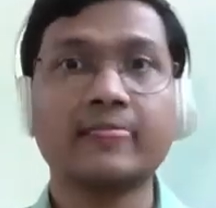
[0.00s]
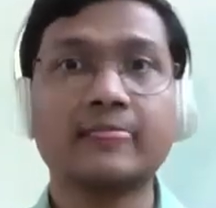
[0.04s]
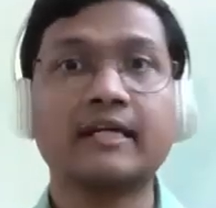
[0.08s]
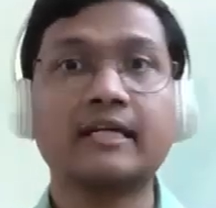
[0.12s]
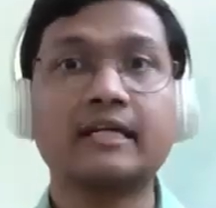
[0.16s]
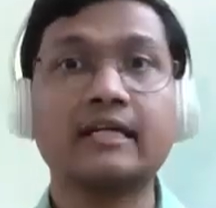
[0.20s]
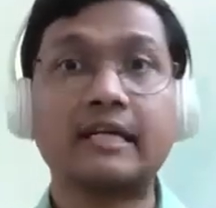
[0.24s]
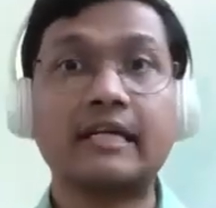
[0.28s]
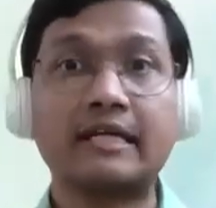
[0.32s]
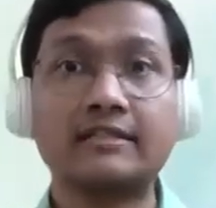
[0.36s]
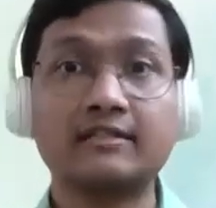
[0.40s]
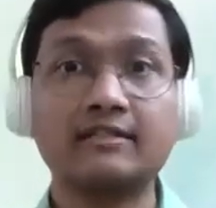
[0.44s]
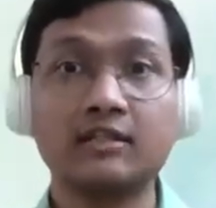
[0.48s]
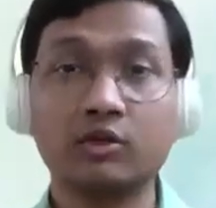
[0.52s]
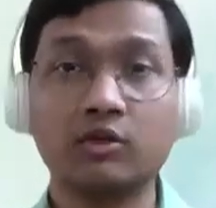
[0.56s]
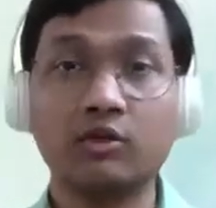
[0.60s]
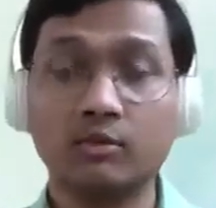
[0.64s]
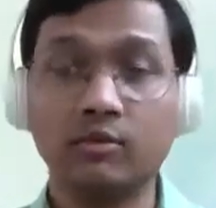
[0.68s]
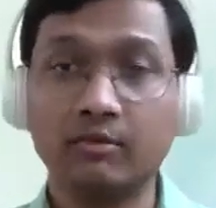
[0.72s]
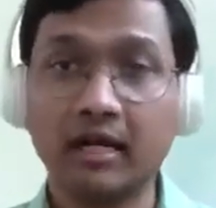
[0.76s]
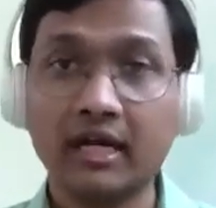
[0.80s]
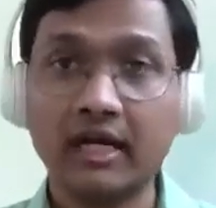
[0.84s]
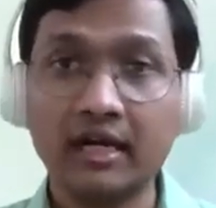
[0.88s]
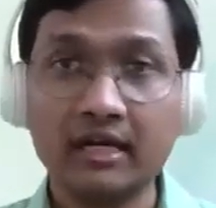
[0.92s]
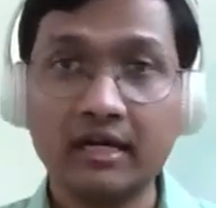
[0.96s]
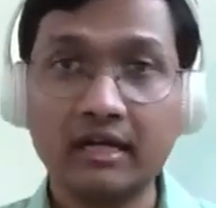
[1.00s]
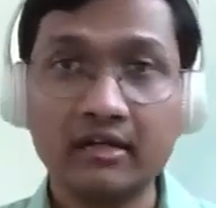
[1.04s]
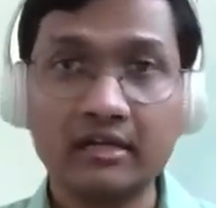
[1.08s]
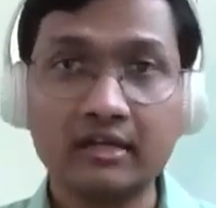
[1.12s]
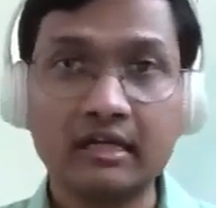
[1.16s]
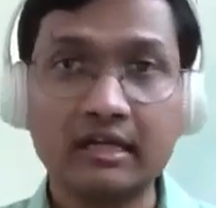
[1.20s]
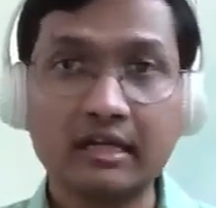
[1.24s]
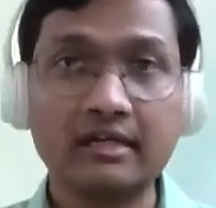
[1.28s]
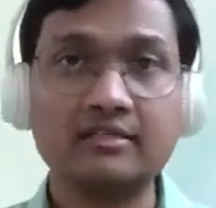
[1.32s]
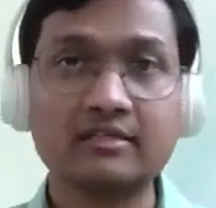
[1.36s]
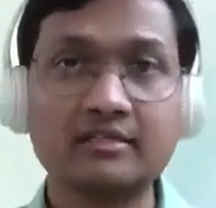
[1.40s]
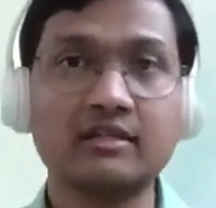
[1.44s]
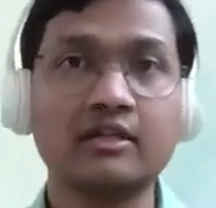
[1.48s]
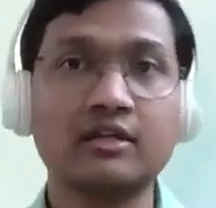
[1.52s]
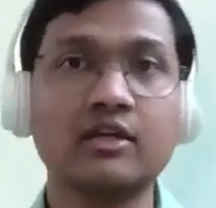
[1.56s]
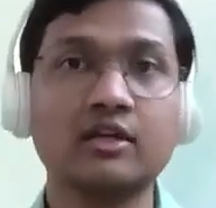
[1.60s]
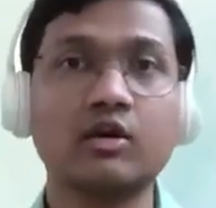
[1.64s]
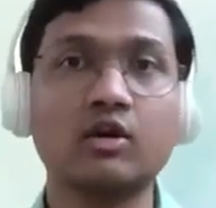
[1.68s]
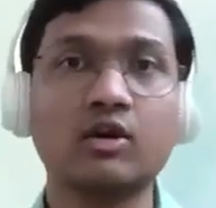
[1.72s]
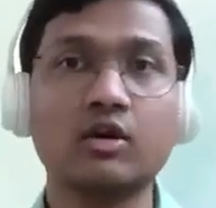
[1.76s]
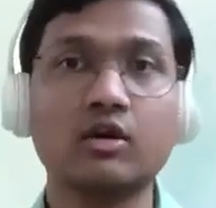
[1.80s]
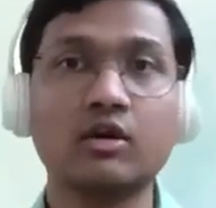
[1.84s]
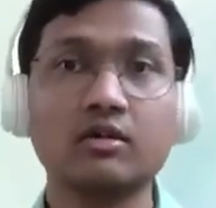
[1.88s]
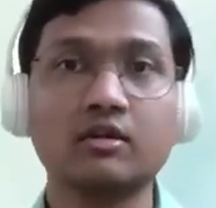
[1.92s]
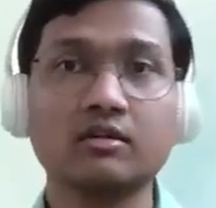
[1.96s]
relaxing your mind, relaxing
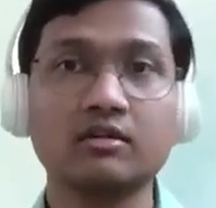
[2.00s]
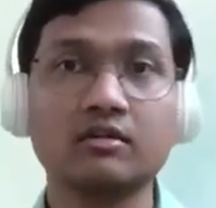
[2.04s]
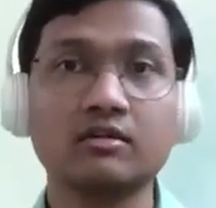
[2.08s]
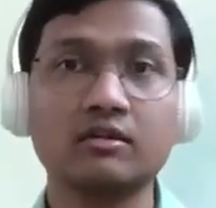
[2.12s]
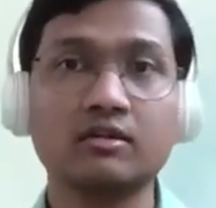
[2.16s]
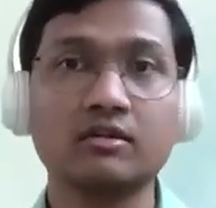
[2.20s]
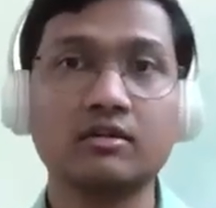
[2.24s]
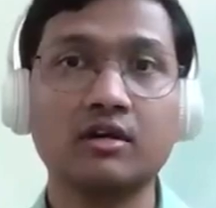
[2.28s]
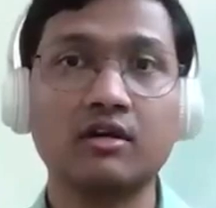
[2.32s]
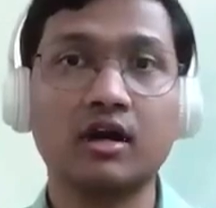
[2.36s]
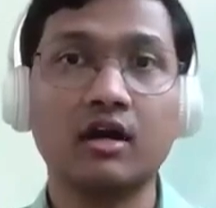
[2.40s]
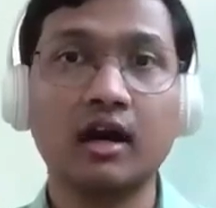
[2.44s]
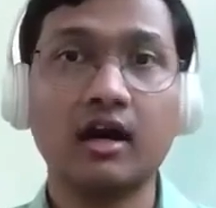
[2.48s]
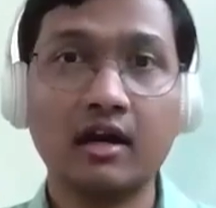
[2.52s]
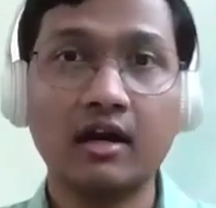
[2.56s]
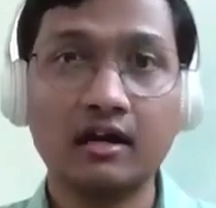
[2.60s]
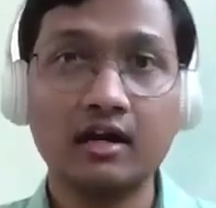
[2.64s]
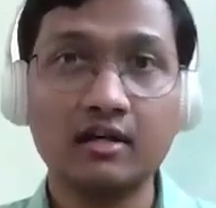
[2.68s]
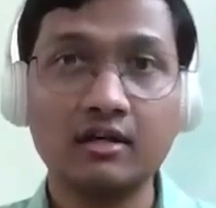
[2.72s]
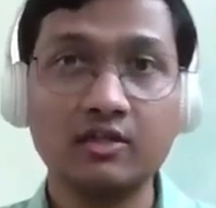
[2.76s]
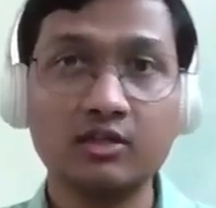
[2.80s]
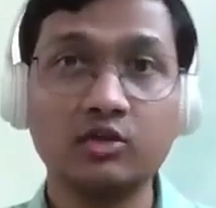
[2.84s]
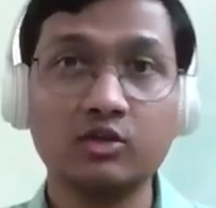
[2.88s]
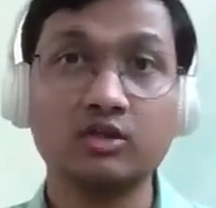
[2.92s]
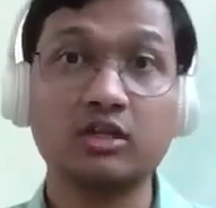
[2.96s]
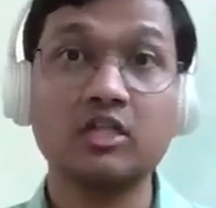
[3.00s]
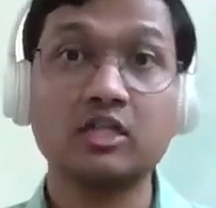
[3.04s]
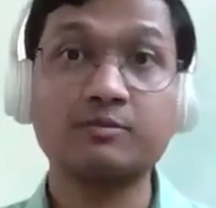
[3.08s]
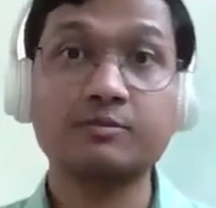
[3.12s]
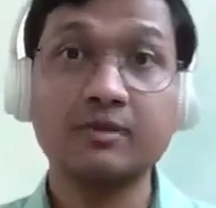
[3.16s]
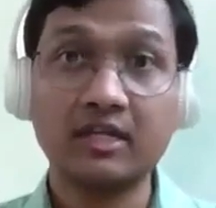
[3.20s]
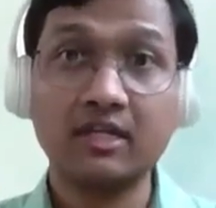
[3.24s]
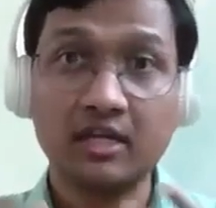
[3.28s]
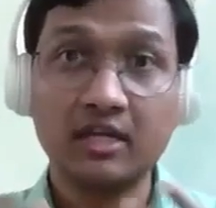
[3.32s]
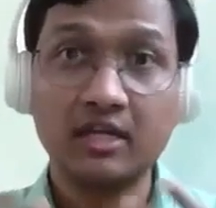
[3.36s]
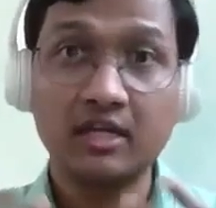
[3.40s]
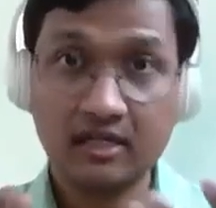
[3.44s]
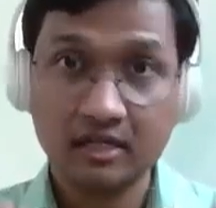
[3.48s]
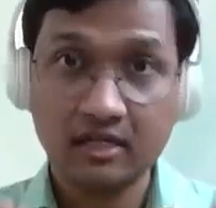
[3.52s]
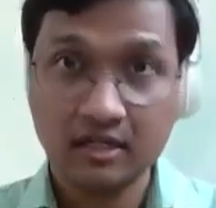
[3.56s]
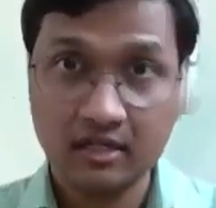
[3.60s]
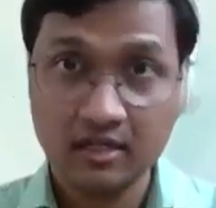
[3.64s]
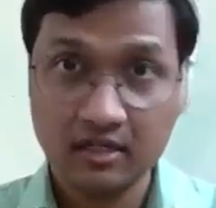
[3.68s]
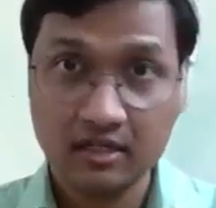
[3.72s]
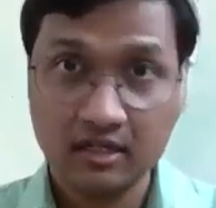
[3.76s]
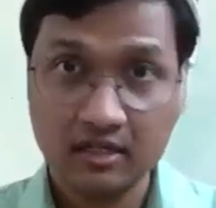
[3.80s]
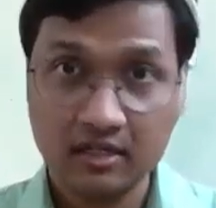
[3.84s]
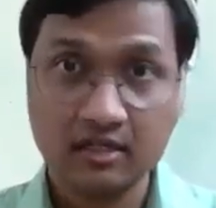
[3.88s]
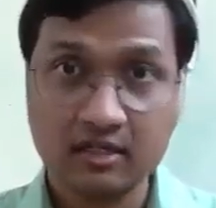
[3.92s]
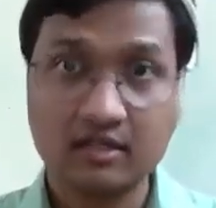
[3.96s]
your heart, your
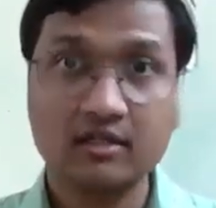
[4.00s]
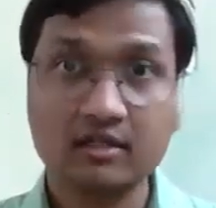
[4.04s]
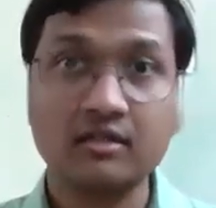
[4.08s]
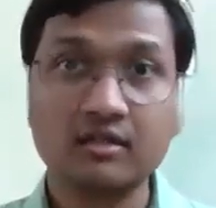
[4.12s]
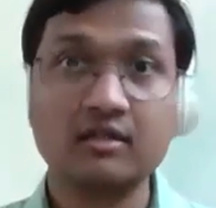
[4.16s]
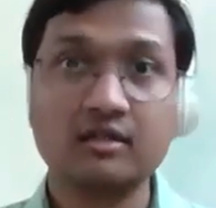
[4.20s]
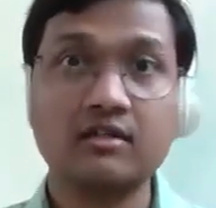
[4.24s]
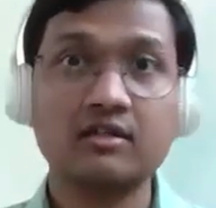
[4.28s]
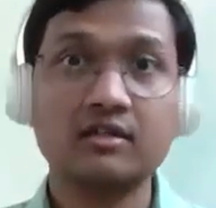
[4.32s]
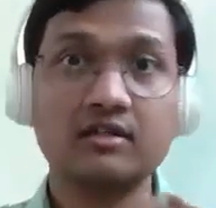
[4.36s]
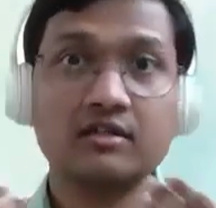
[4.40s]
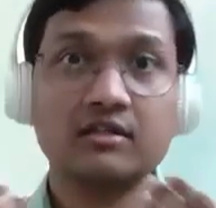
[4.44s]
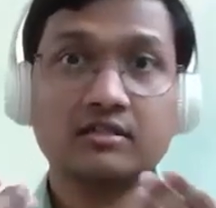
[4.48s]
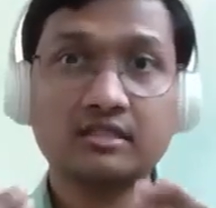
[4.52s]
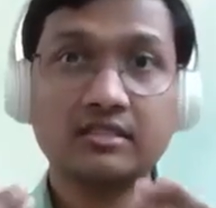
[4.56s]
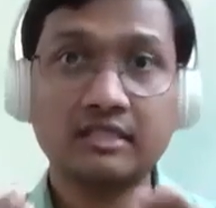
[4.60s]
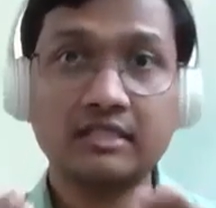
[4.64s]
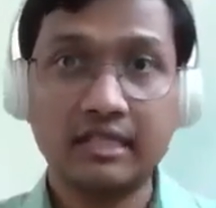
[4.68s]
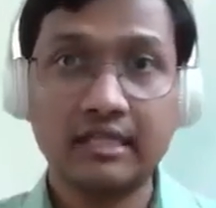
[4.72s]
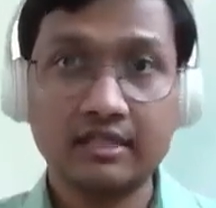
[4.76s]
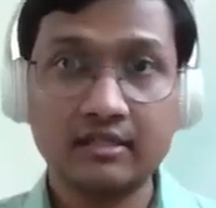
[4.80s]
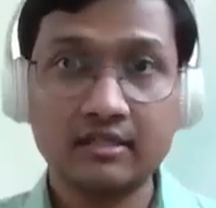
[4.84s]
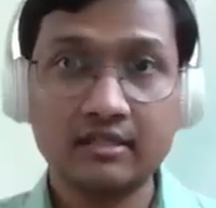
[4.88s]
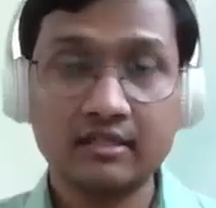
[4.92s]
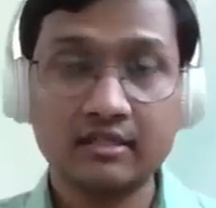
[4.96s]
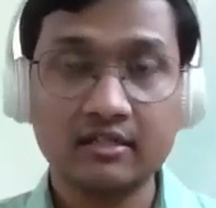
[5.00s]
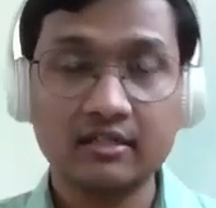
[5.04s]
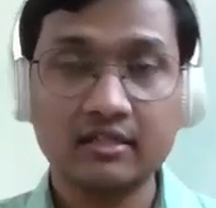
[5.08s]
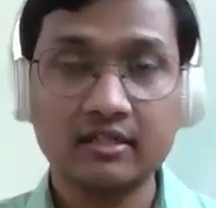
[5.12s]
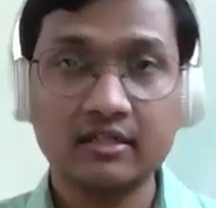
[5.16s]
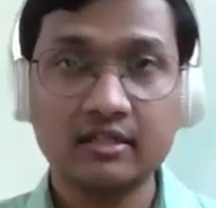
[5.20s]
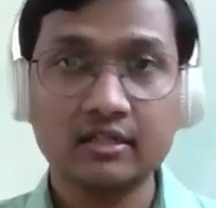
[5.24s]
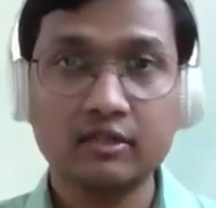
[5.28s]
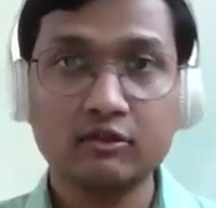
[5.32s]
respiratory cycle.